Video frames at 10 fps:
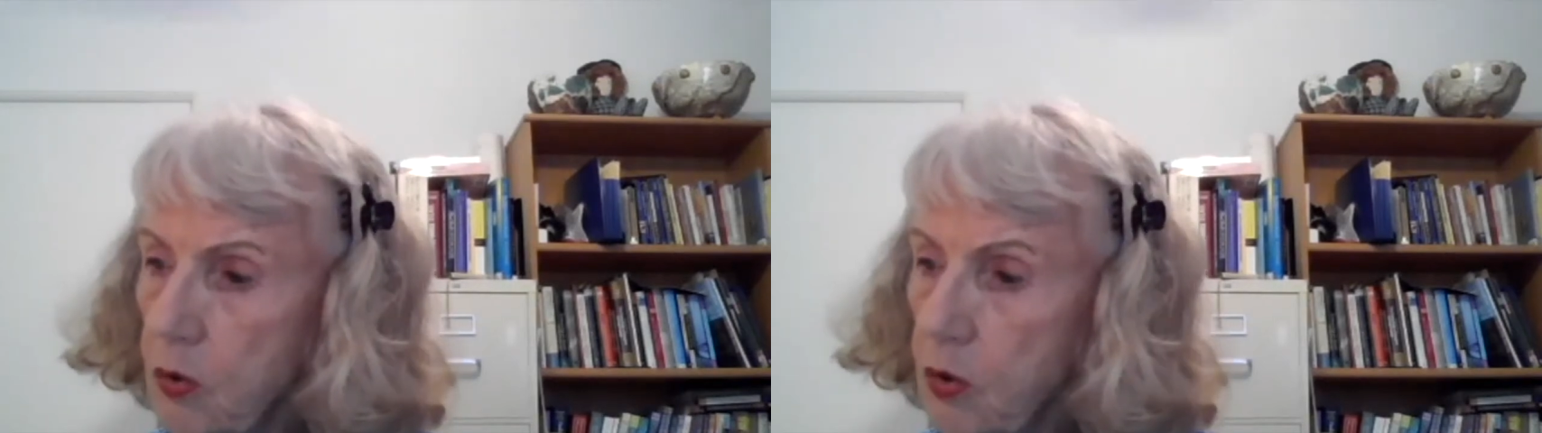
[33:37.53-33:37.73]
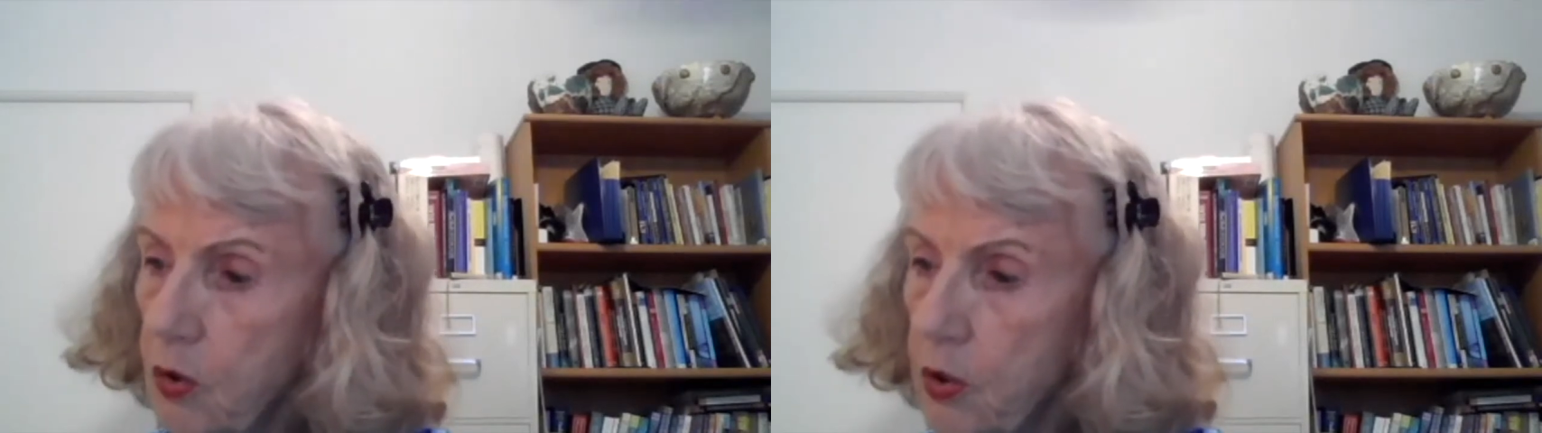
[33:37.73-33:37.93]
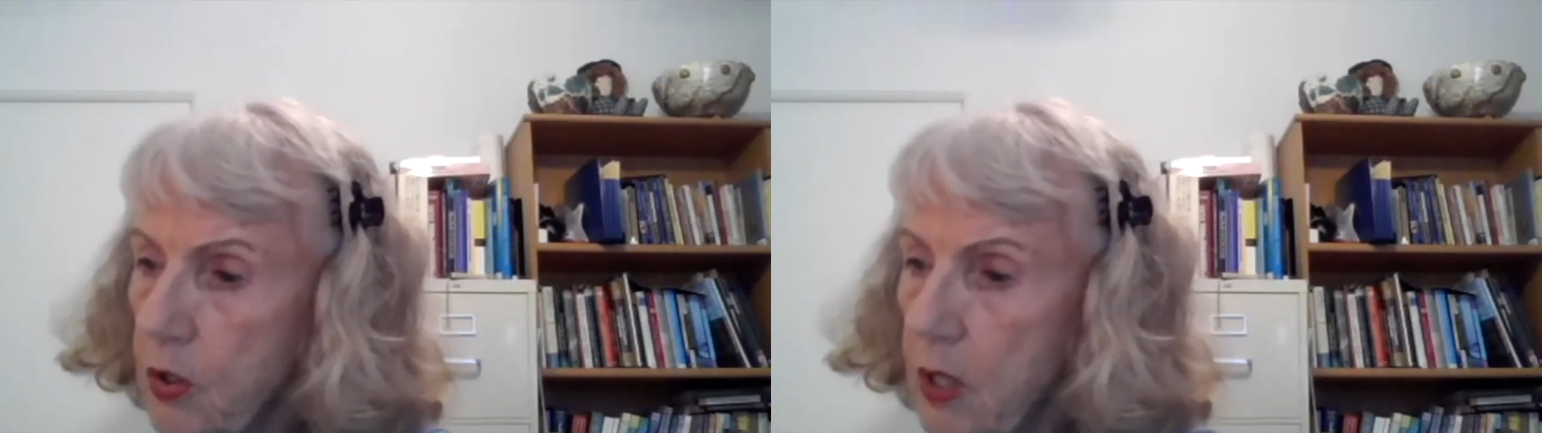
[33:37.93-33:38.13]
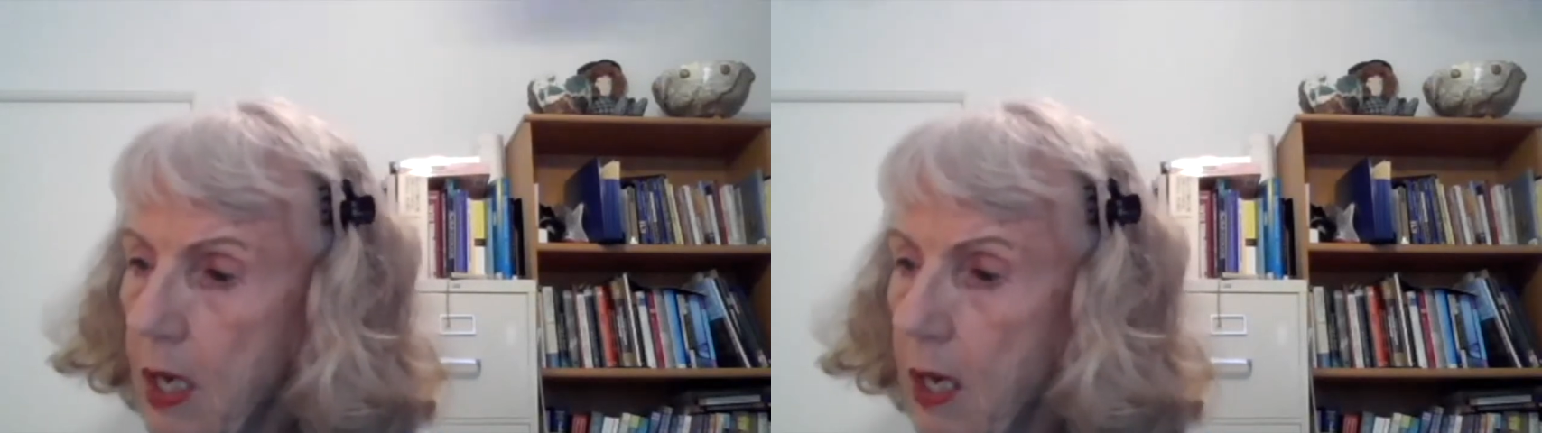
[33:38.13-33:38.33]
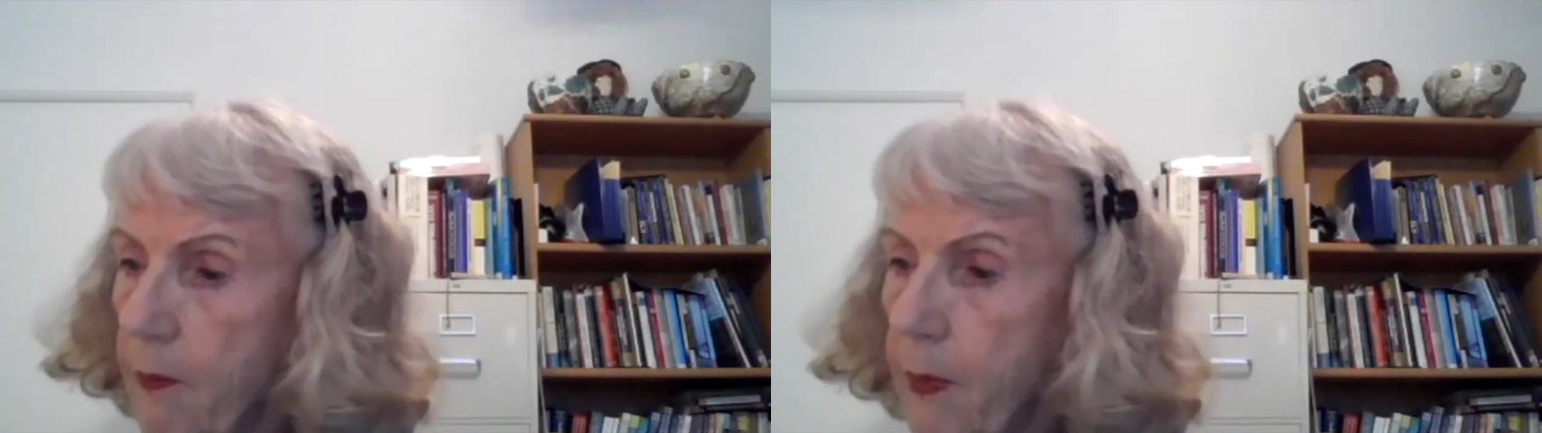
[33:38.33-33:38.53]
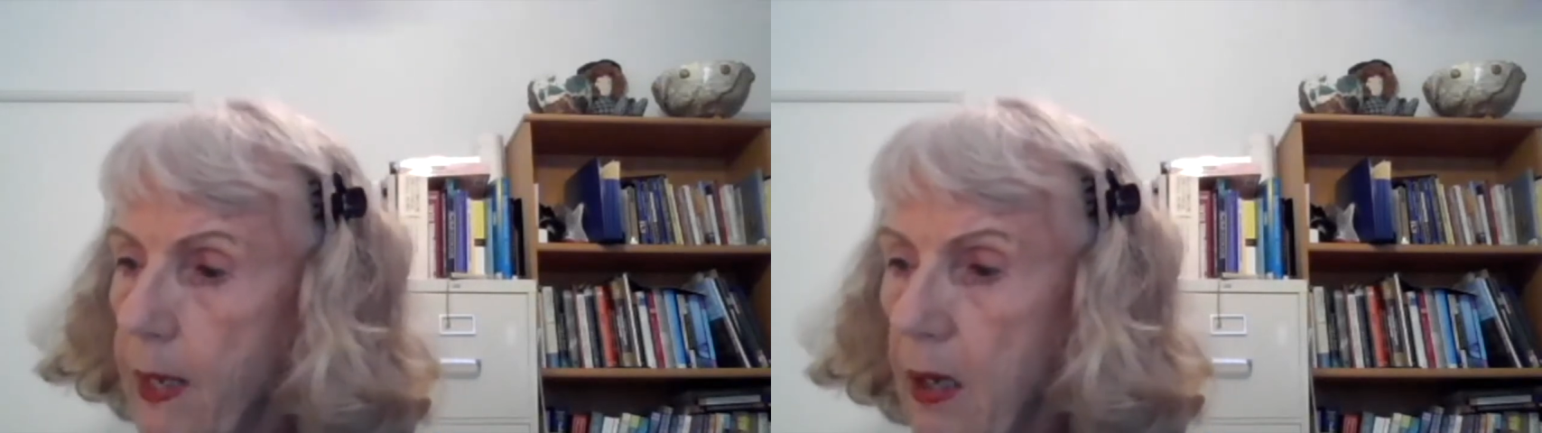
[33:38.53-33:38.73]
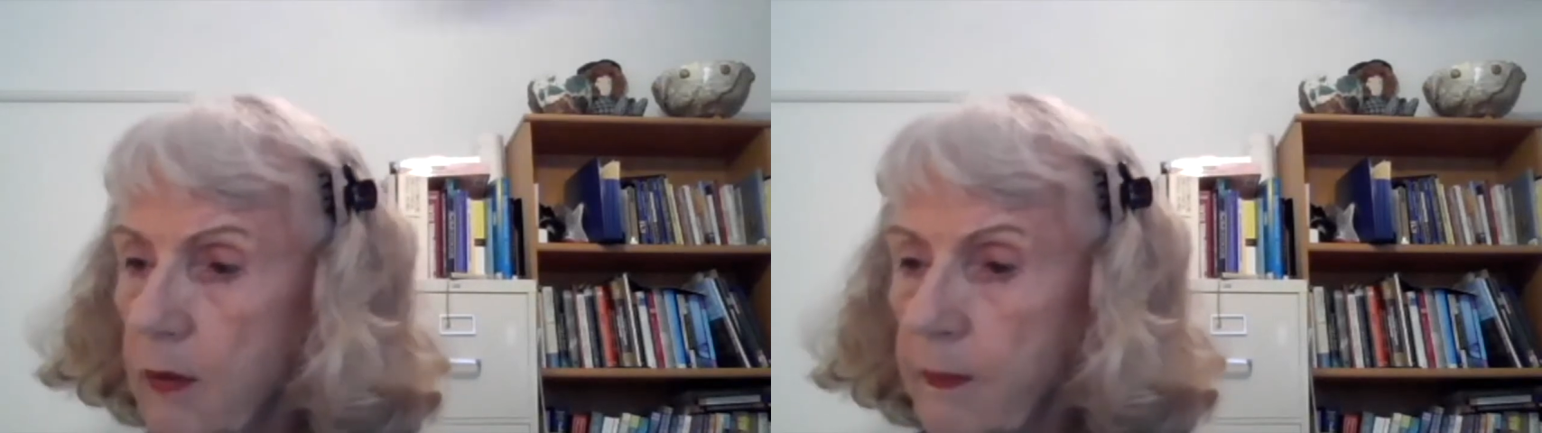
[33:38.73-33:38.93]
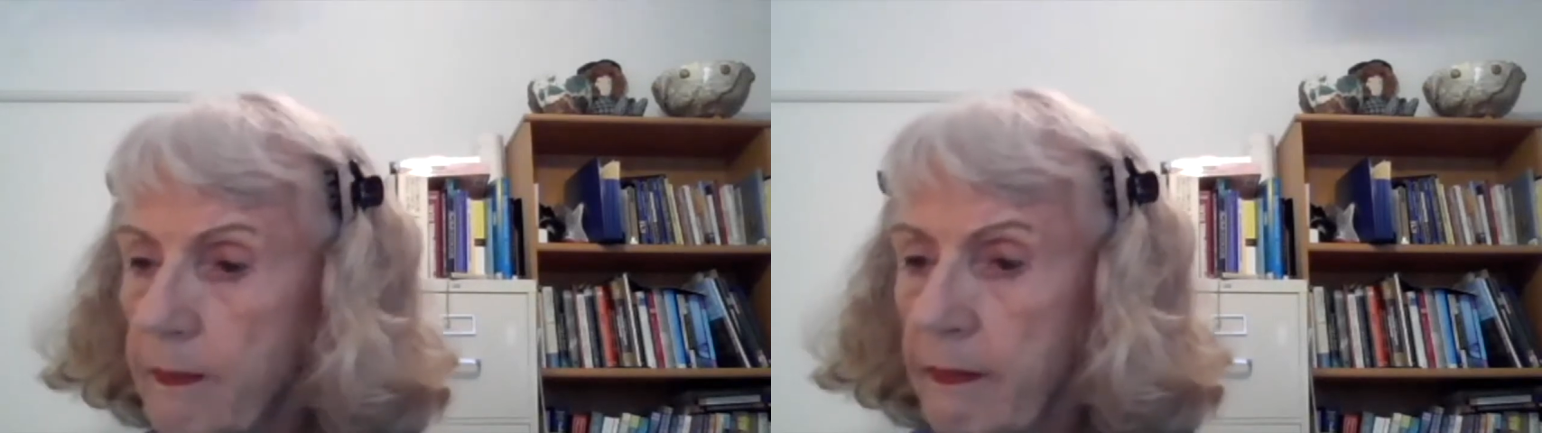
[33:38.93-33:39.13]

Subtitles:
learn about